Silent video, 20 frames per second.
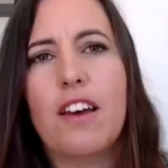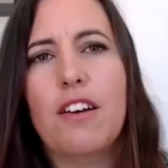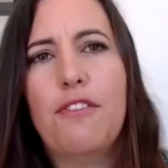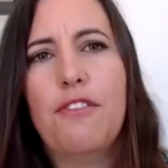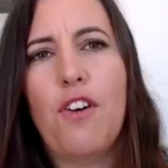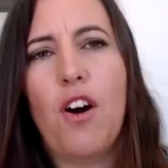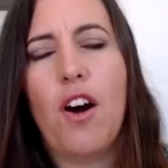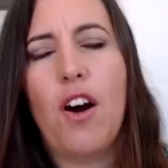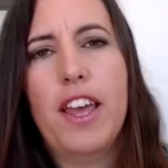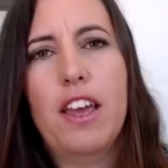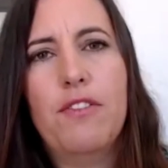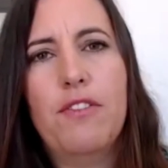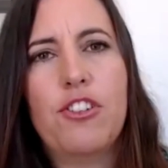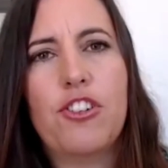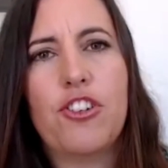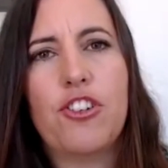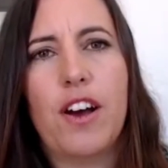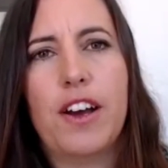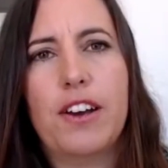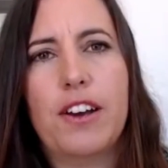if I have a
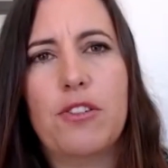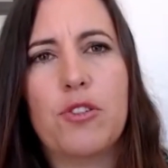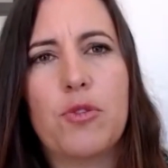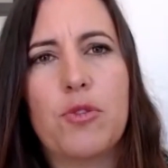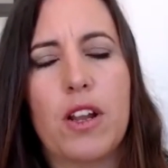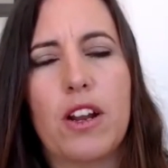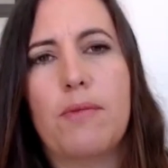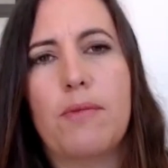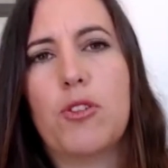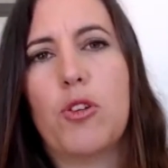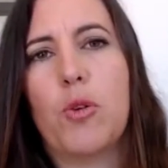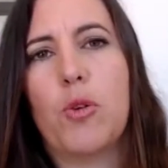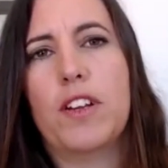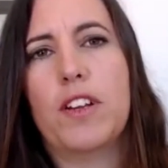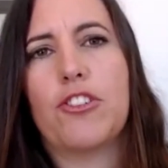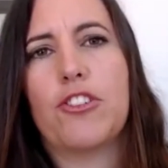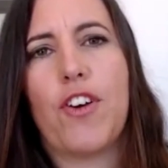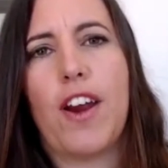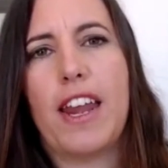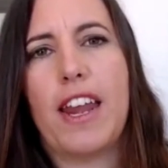child that I'm
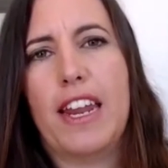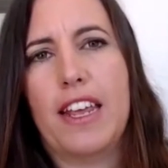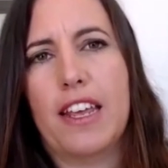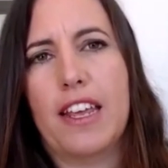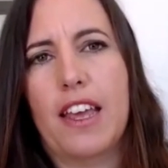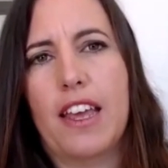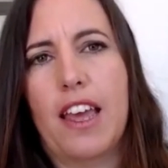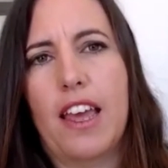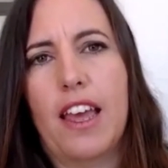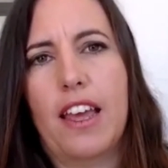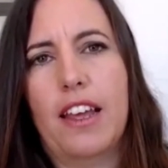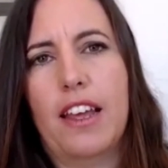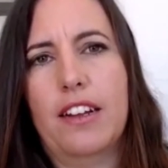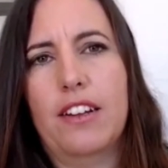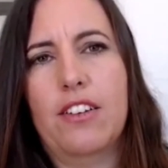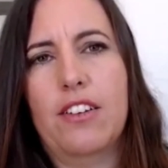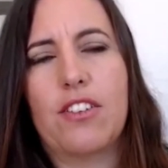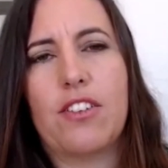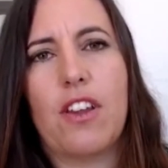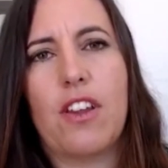toilet training
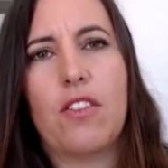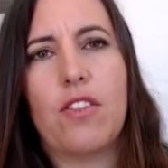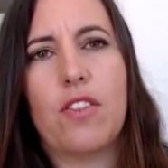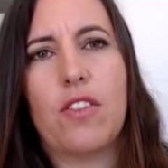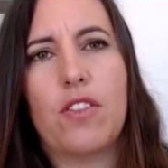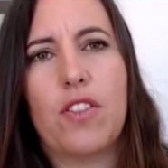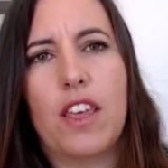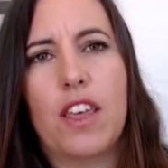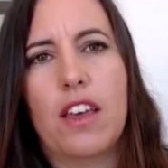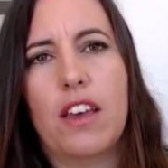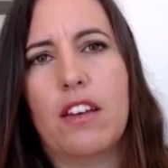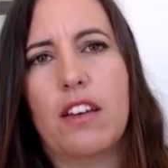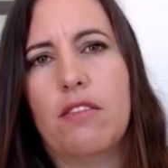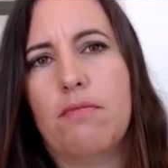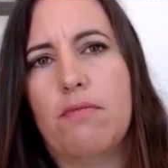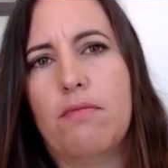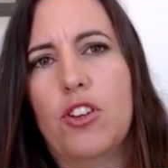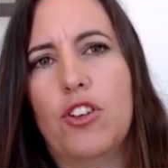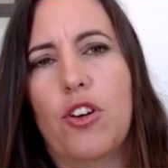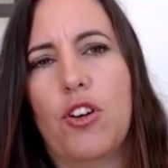and they're,
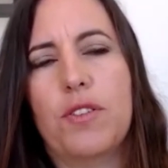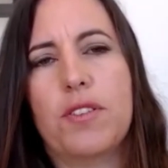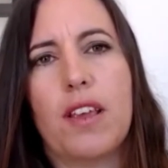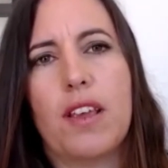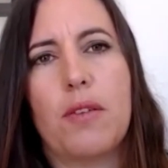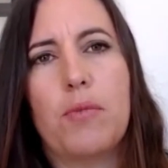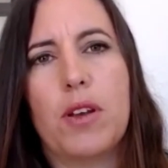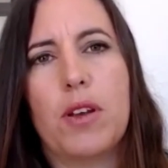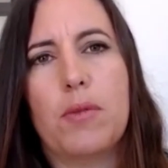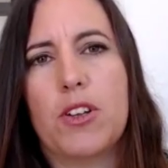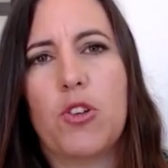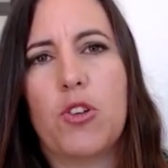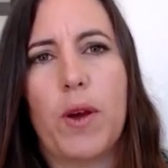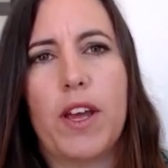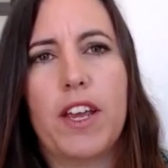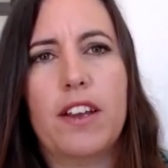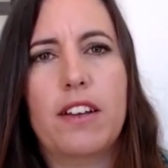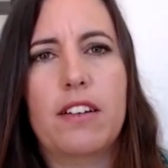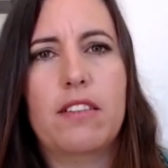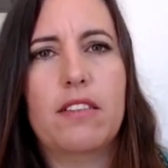somewhere
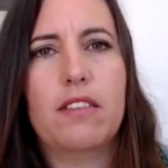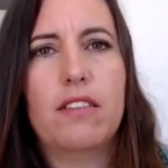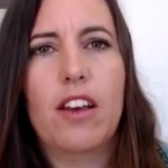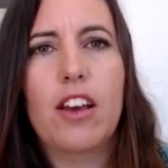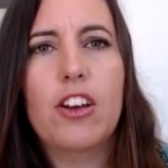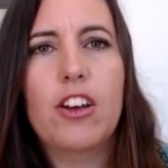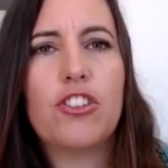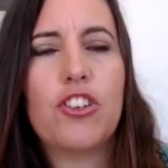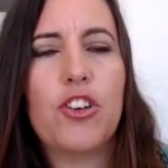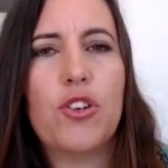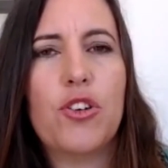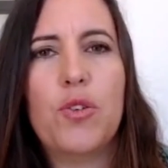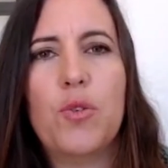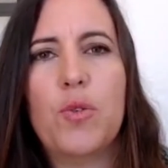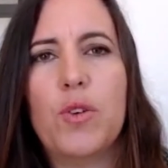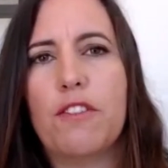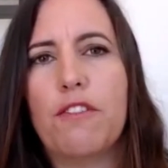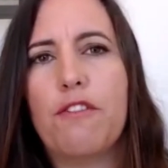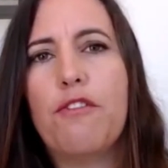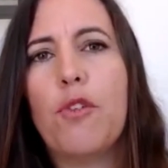between 2
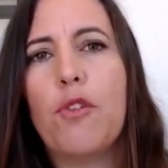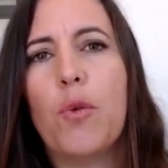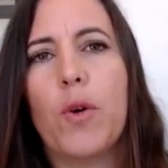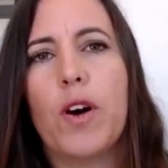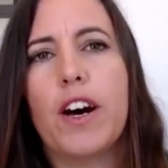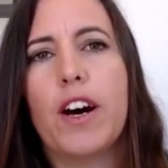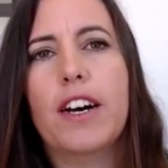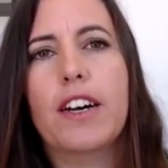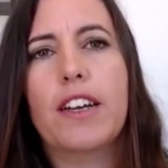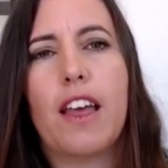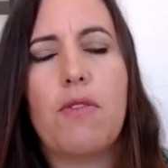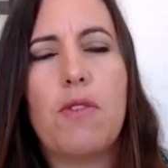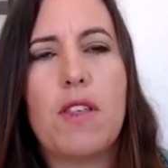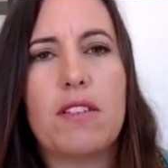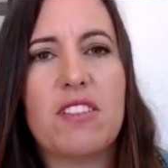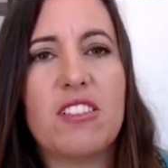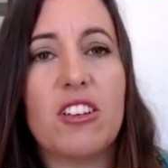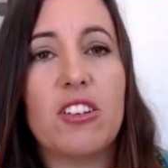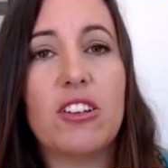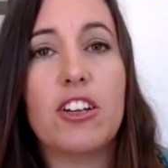and 4, and they're
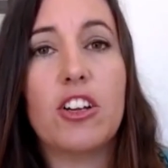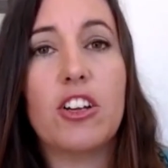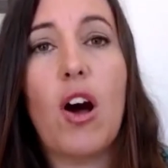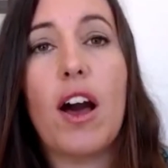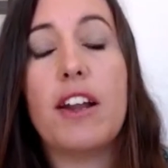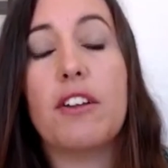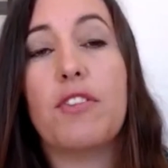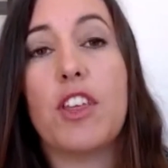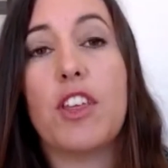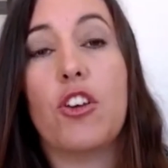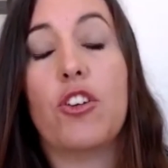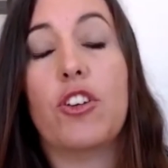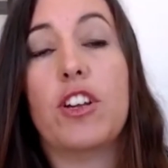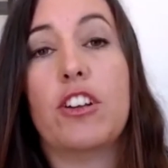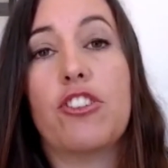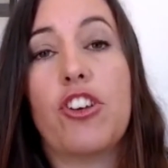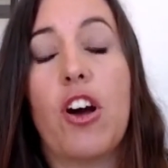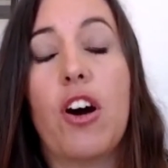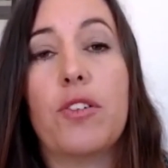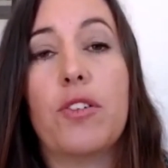still in kind of the early
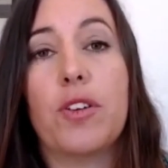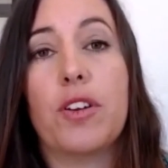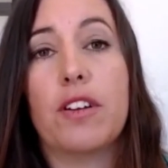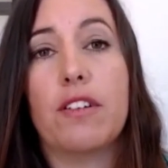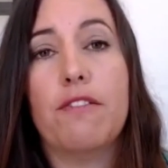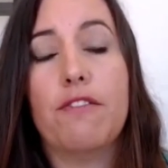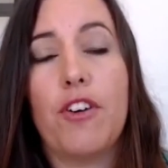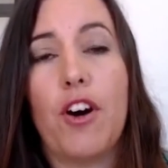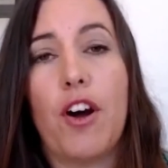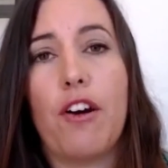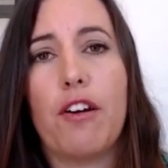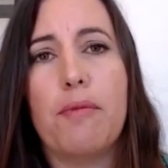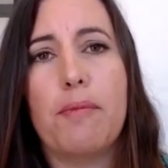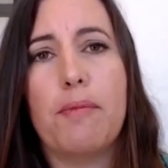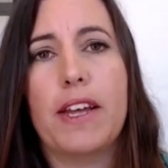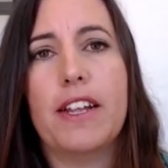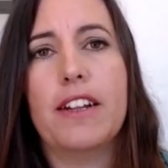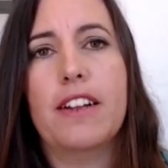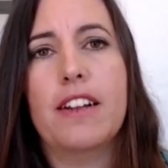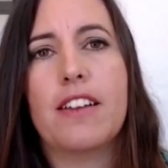childhood
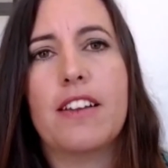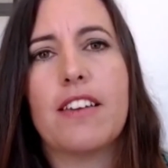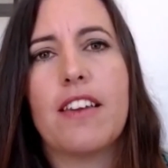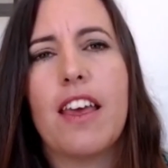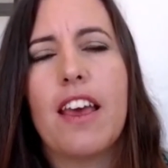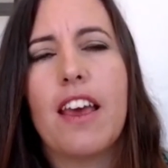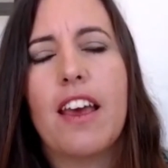environment,